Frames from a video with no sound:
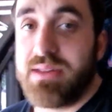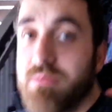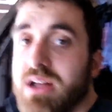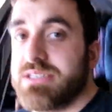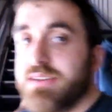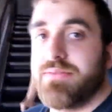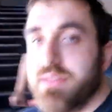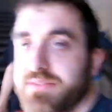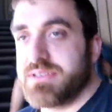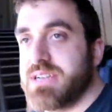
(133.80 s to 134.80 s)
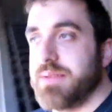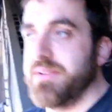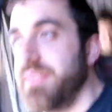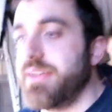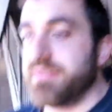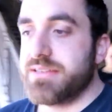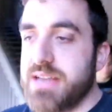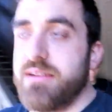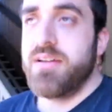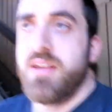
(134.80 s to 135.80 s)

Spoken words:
be watching for the first time to figure this out,